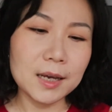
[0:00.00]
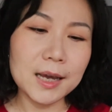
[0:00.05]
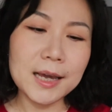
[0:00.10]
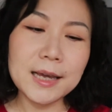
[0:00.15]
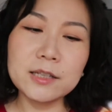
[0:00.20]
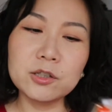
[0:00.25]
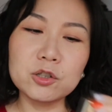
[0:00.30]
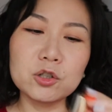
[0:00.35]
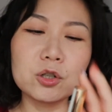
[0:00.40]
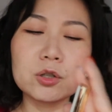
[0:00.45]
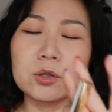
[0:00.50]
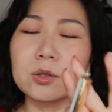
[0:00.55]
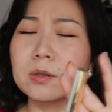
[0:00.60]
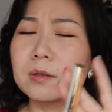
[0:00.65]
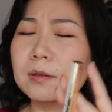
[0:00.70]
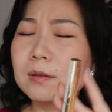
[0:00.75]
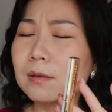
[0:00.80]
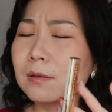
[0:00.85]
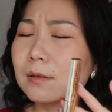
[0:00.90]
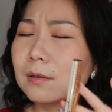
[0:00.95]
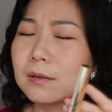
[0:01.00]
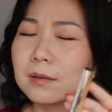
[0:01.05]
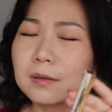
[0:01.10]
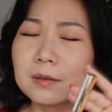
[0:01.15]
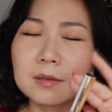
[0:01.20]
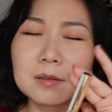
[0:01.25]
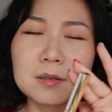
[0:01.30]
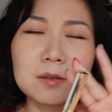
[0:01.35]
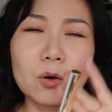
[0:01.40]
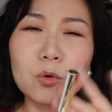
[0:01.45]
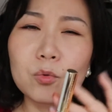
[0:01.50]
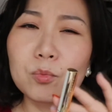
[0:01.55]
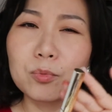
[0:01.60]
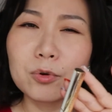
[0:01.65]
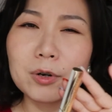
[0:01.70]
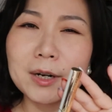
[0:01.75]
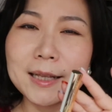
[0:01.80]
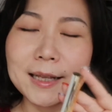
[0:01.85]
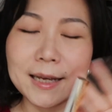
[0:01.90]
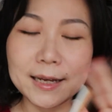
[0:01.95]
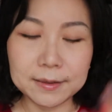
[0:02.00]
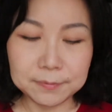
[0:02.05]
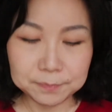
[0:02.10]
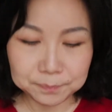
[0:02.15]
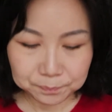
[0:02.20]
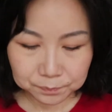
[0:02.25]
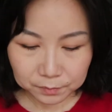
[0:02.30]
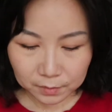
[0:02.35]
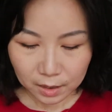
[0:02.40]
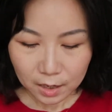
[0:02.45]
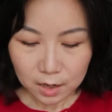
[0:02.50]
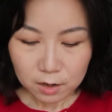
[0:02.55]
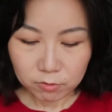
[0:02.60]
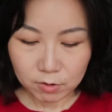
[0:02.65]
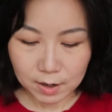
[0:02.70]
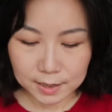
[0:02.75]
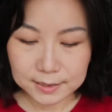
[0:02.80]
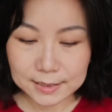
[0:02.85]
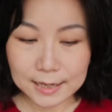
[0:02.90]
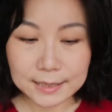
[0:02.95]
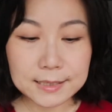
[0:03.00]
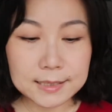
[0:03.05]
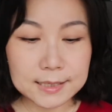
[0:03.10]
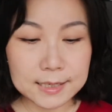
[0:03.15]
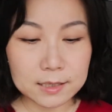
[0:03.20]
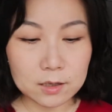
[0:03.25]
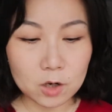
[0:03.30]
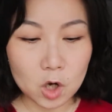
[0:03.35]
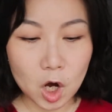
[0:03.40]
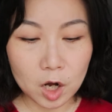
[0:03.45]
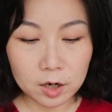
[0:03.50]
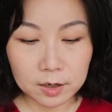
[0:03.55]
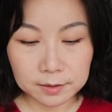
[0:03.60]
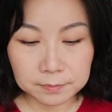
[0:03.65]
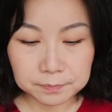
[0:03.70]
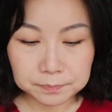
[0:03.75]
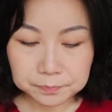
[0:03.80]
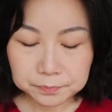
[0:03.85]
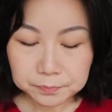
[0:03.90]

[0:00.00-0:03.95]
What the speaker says: It's just so pretty. Right, let's see the color.